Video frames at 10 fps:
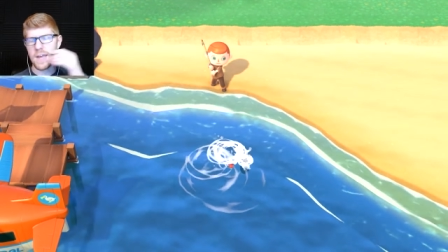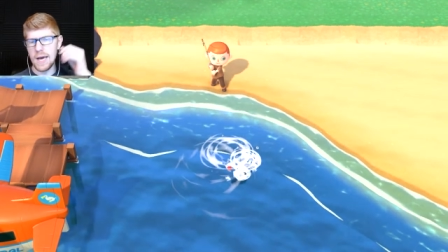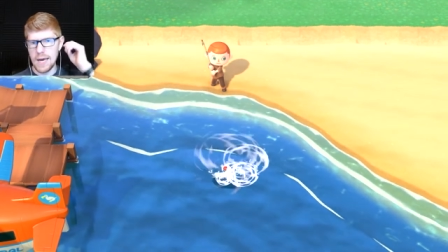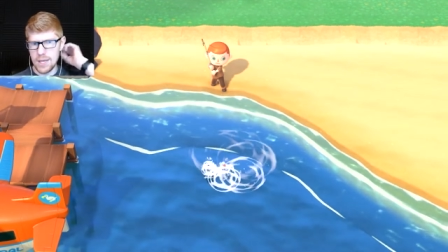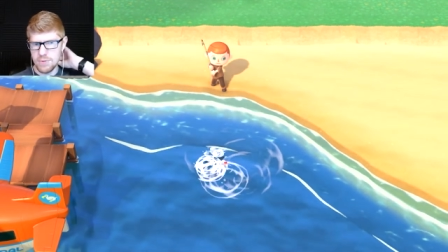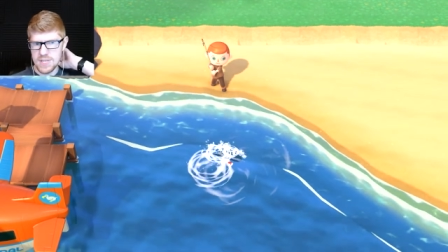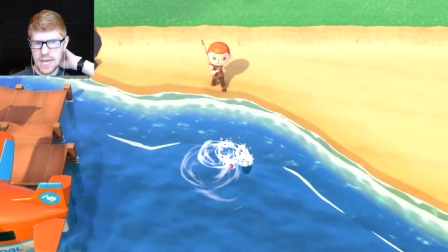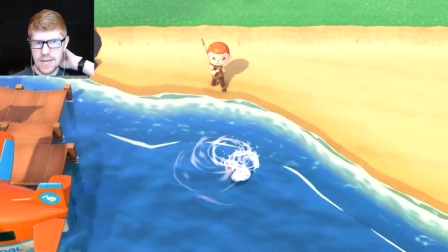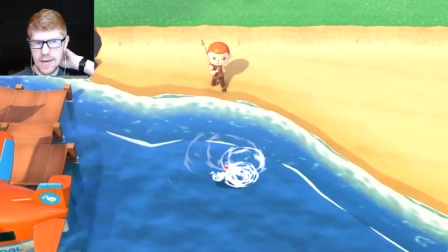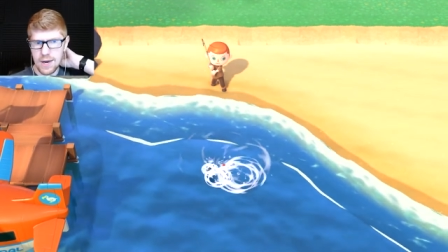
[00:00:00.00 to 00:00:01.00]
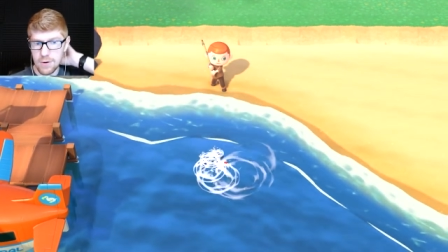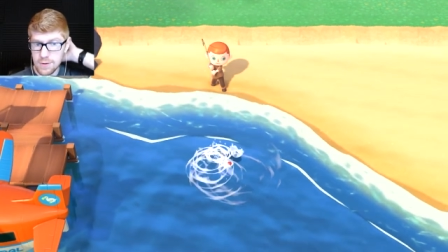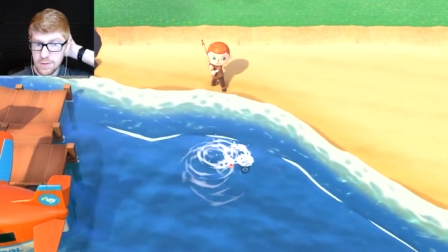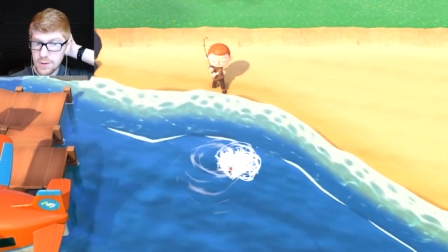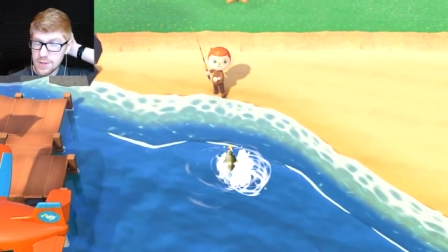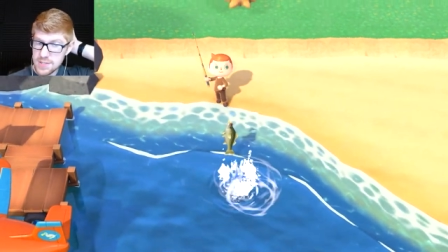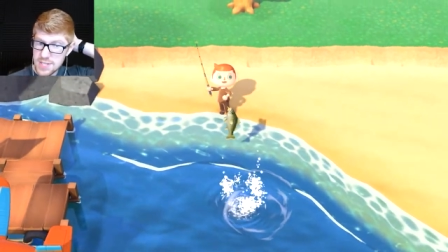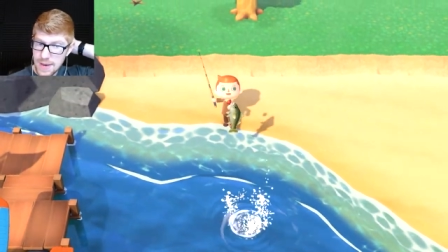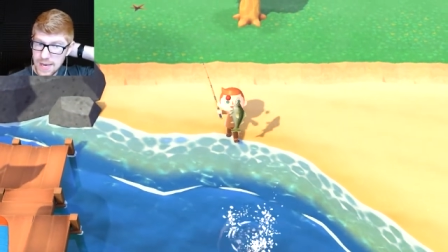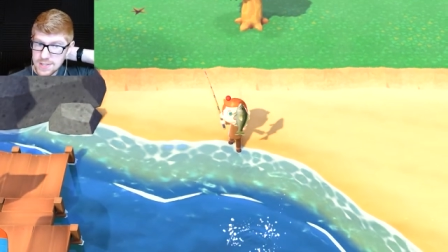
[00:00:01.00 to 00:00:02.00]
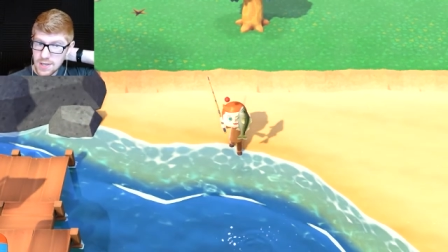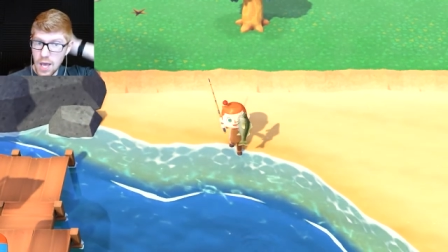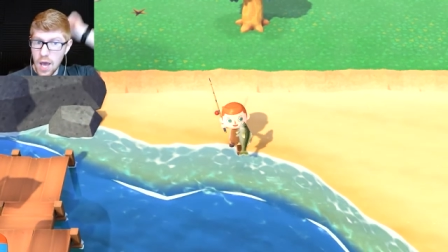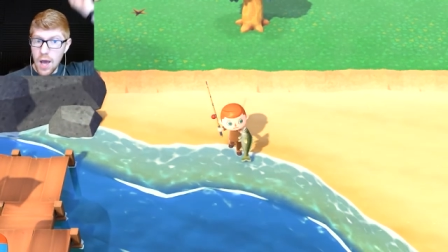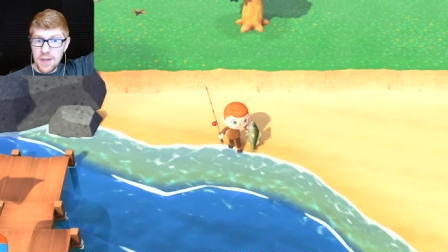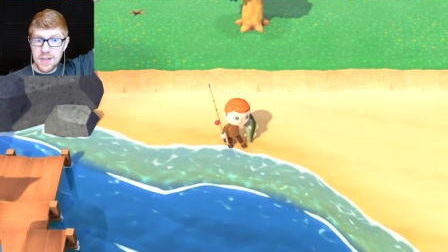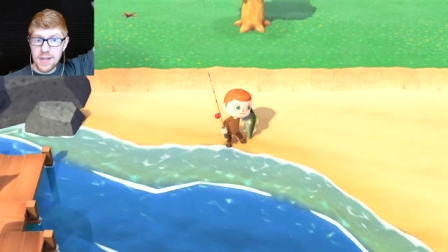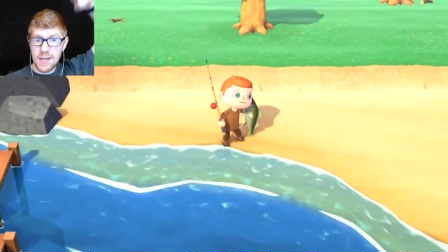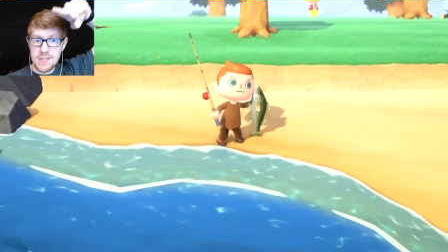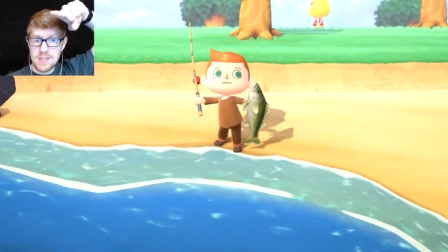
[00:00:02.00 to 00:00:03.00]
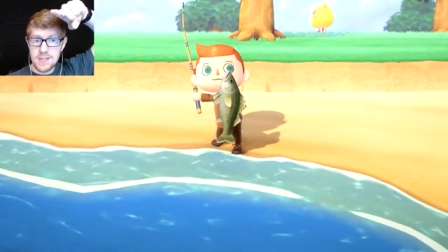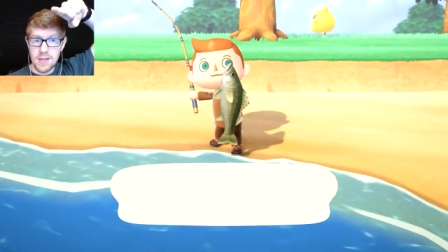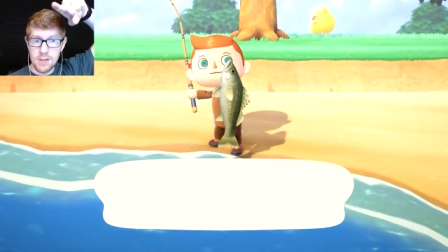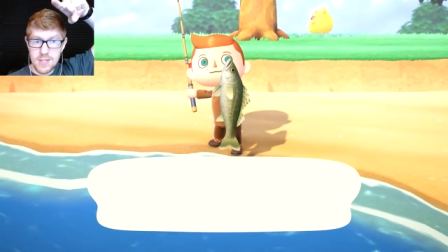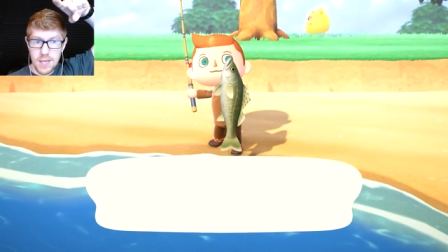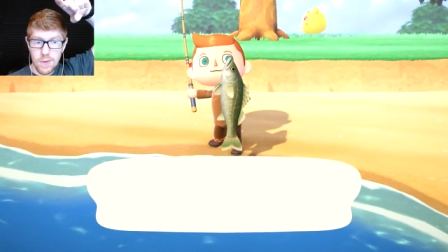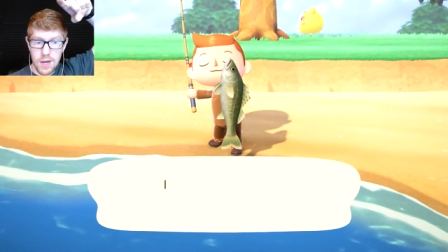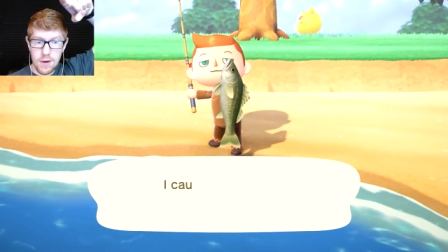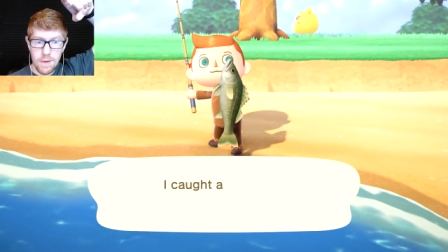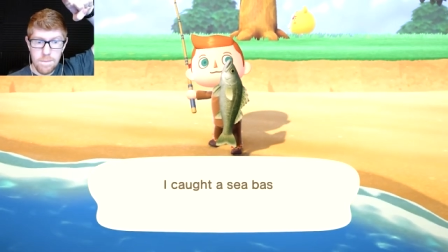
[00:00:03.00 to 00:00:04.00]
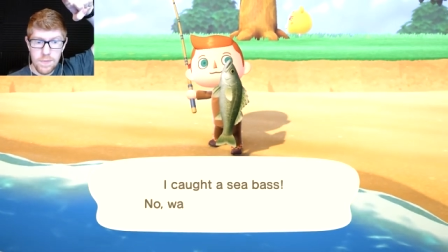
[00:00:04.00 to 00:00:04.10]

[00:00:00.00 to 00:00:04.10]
Uh, he was hanging out. Sea bass? I think it is. It looks like one.